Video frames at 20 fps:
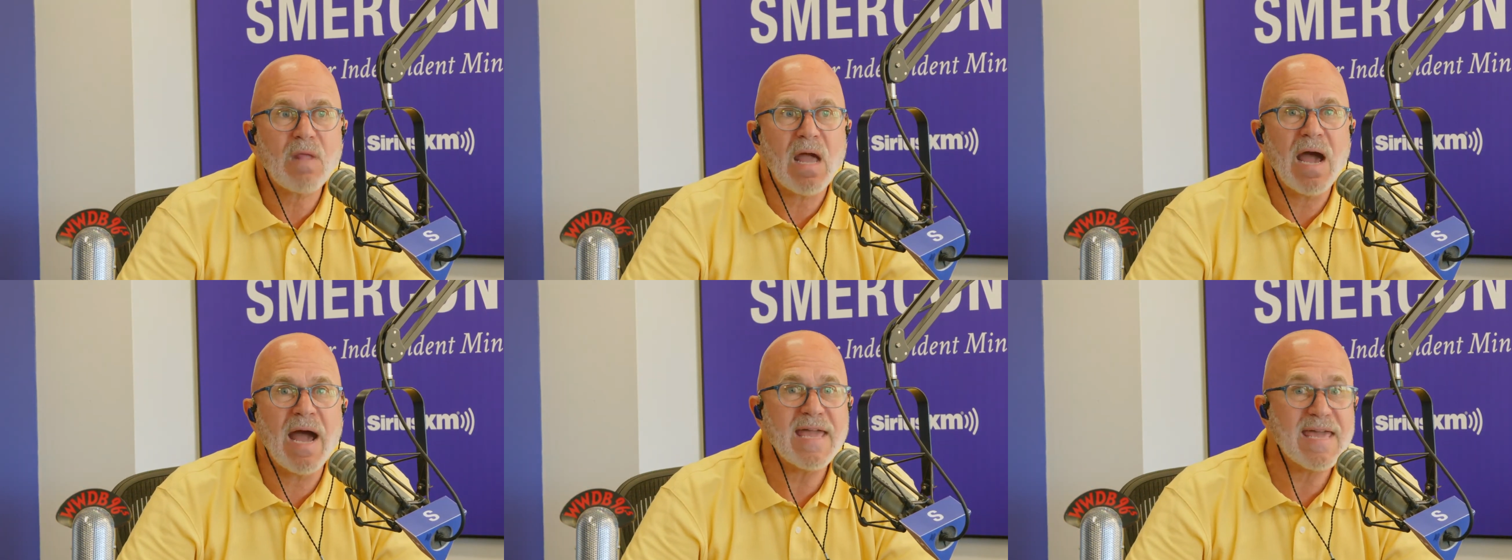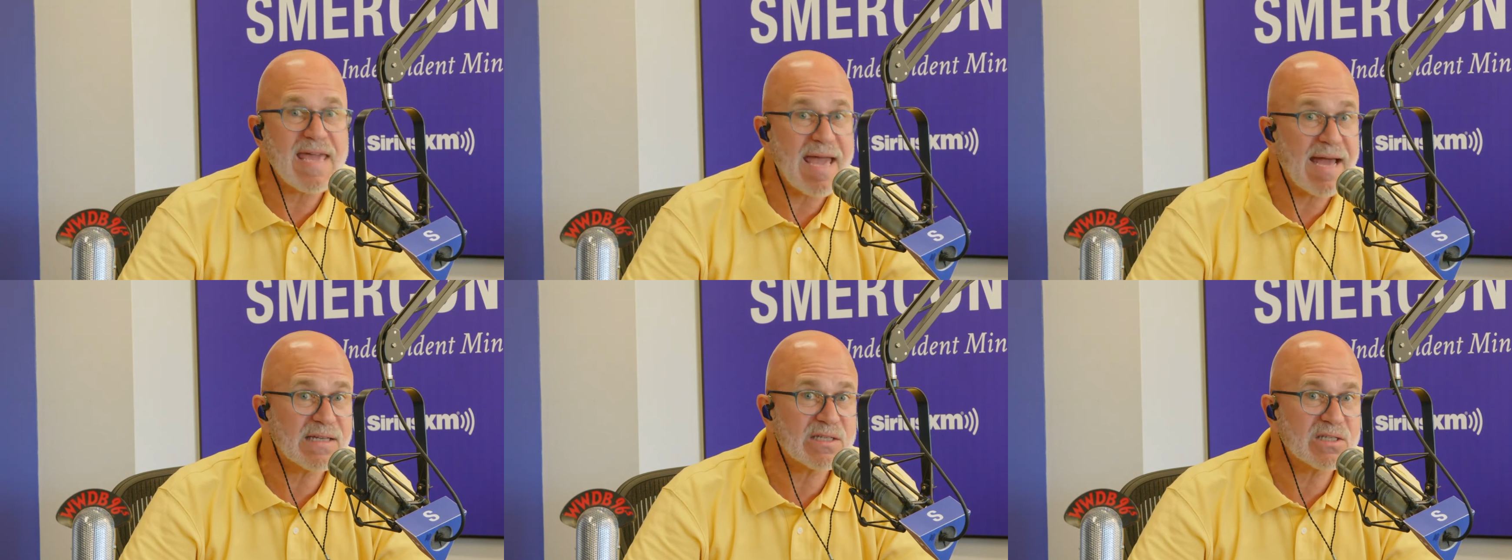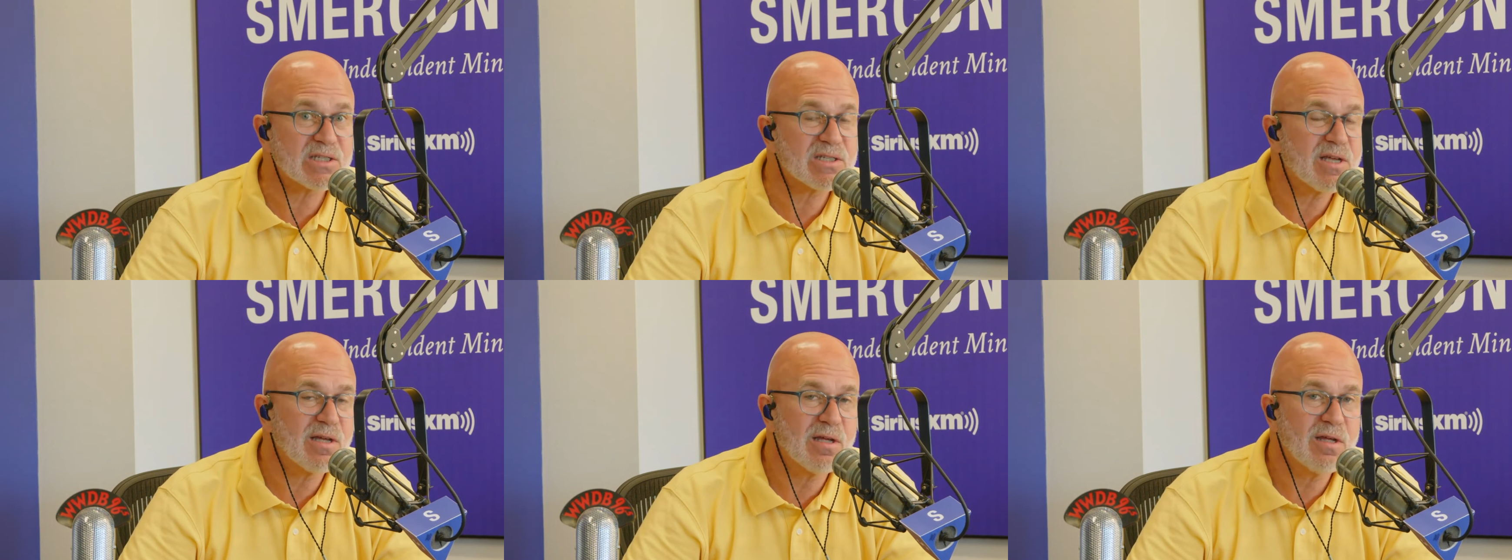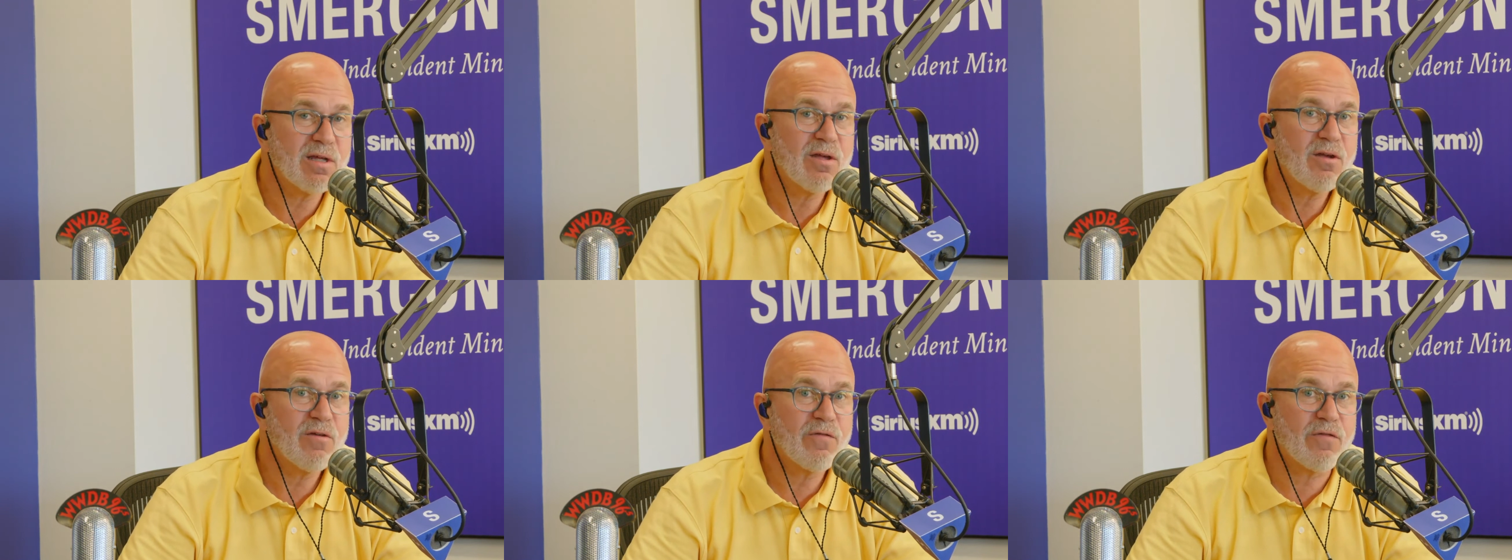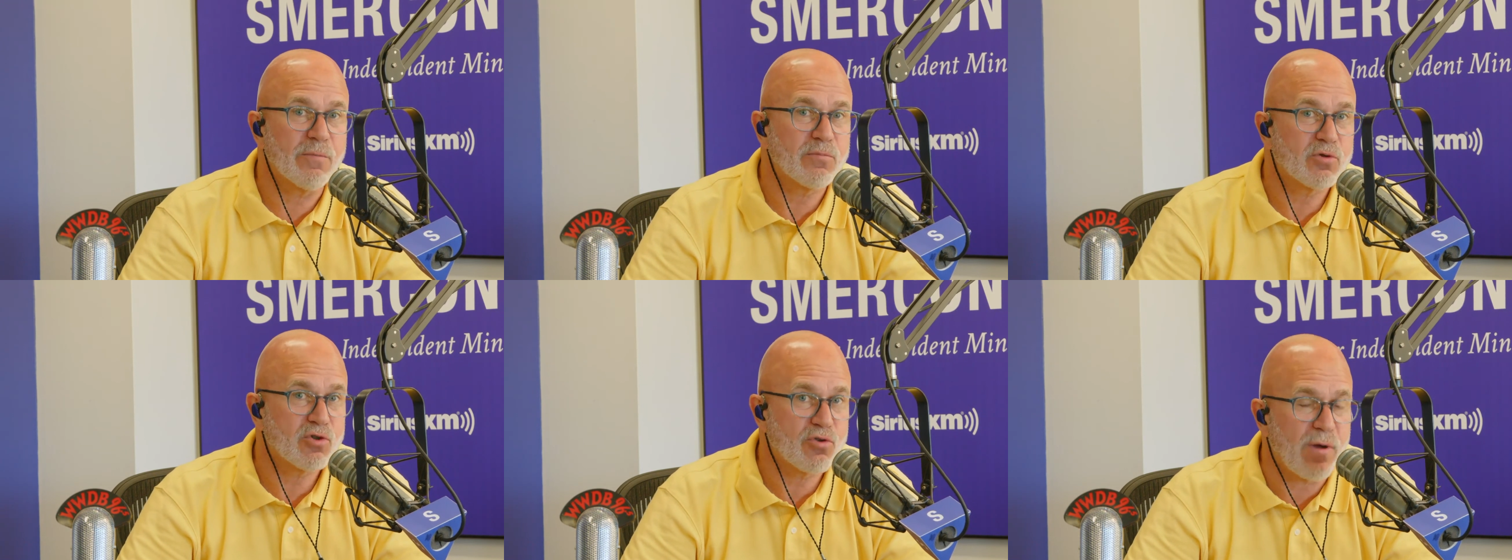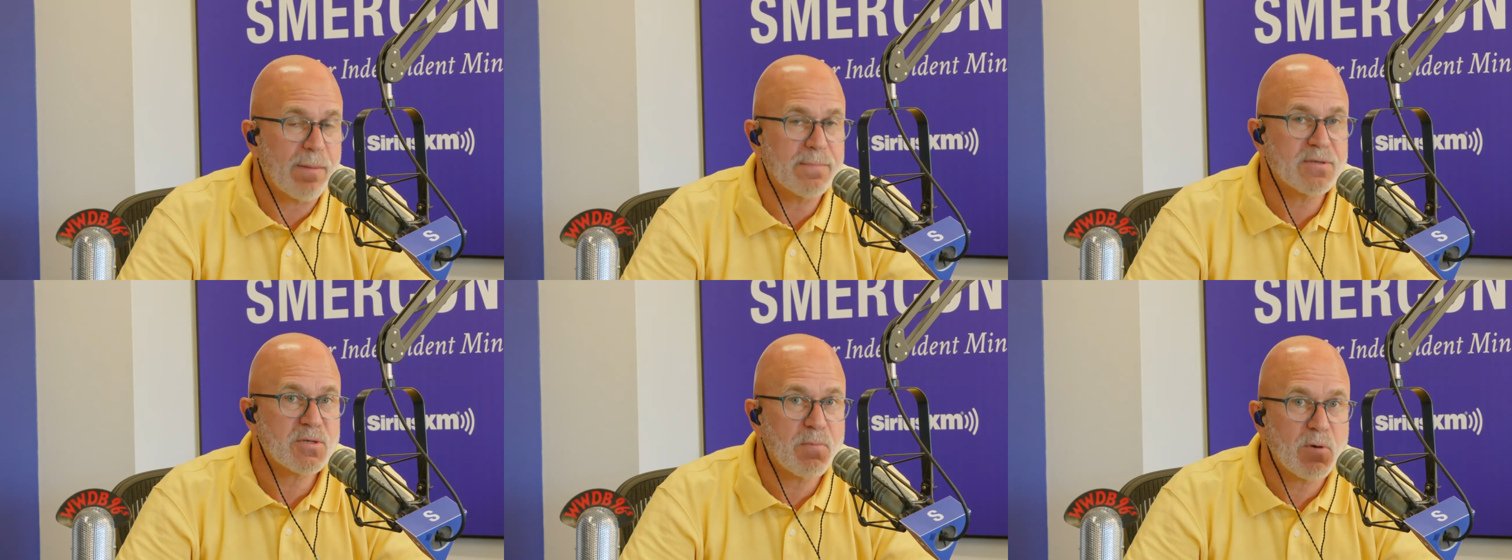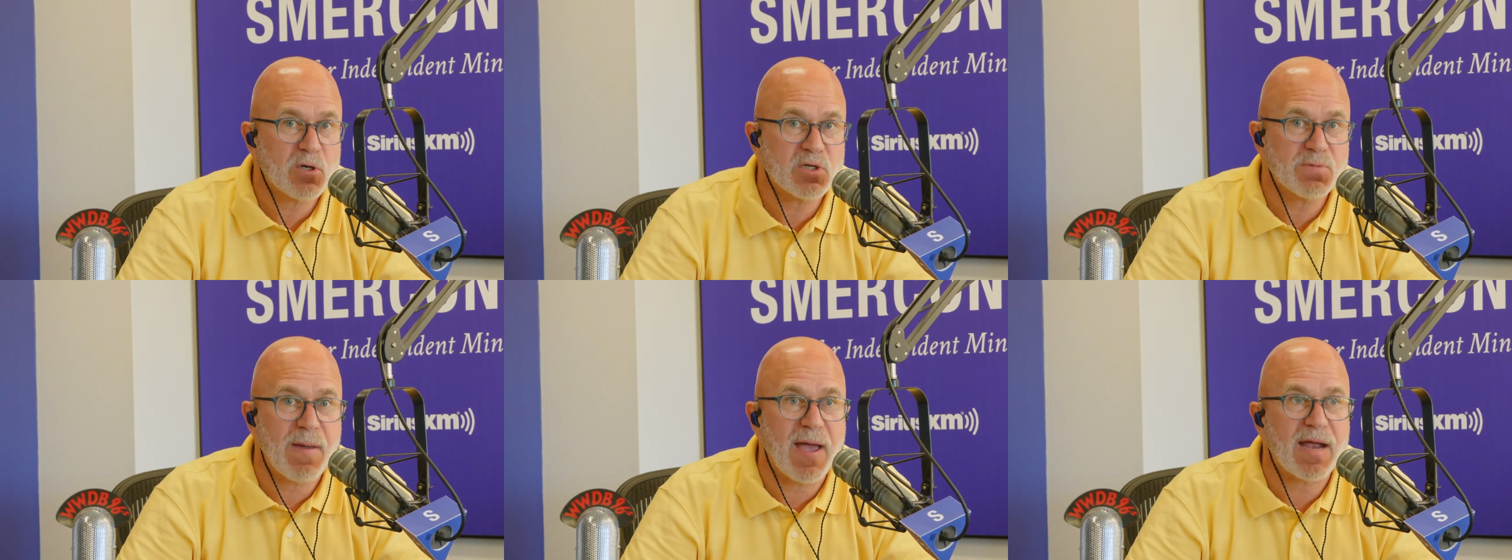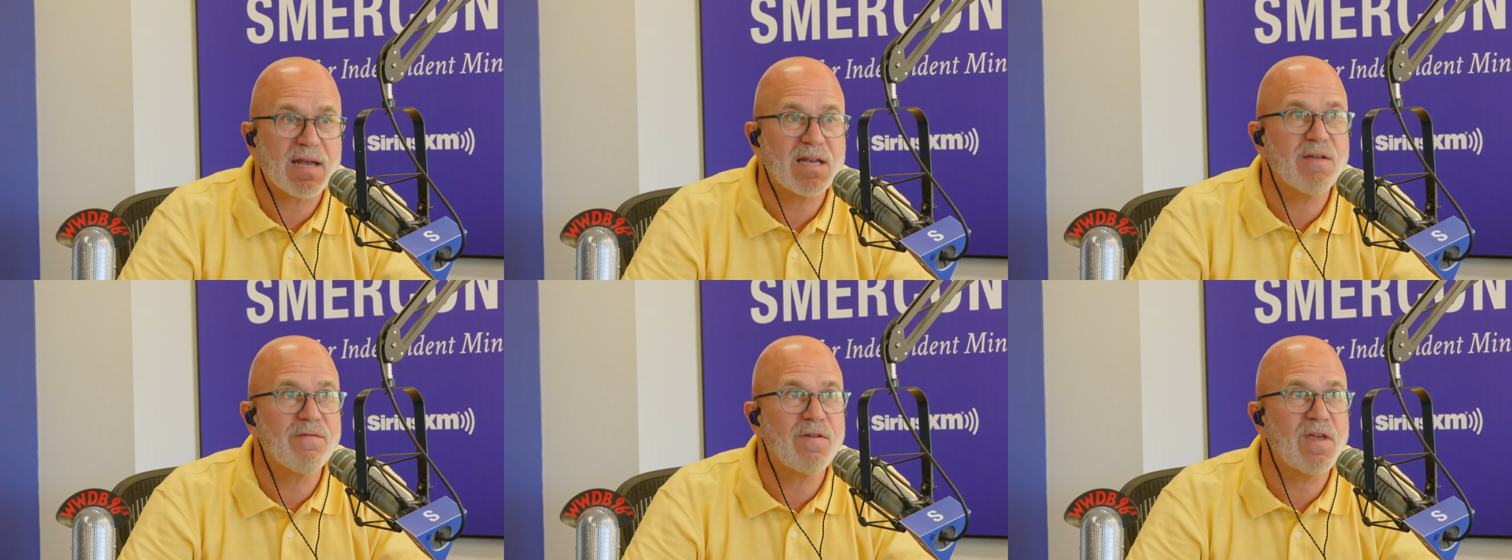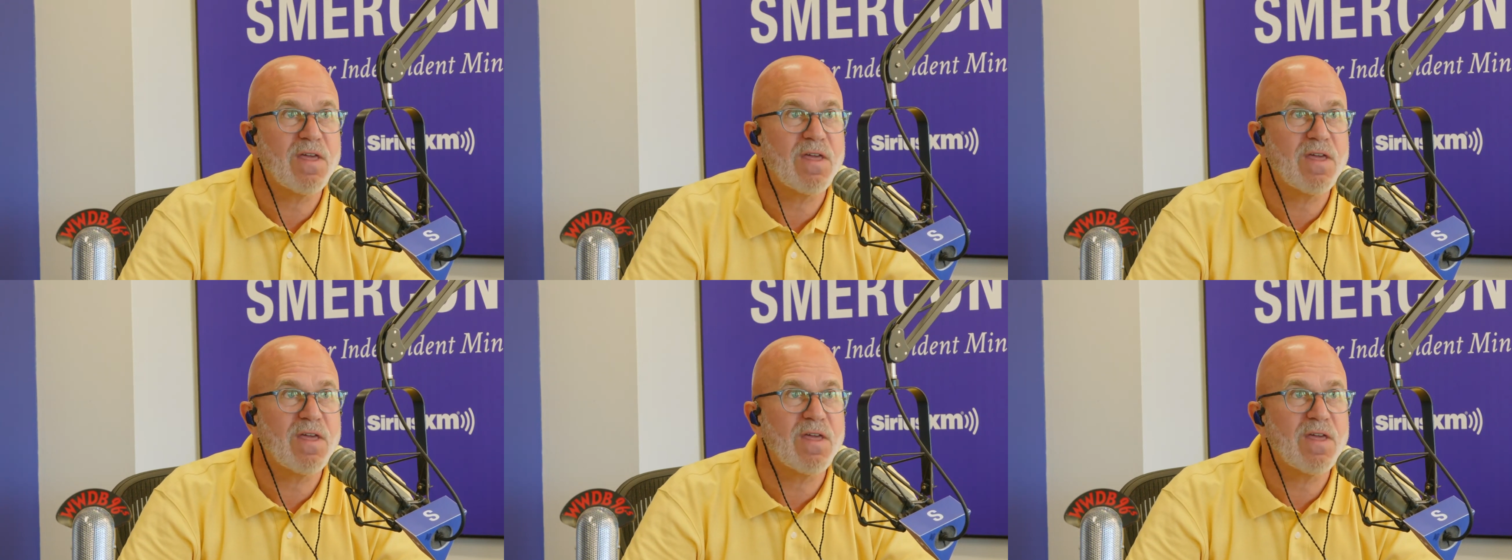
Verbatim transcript: I guess from Trump's perspective,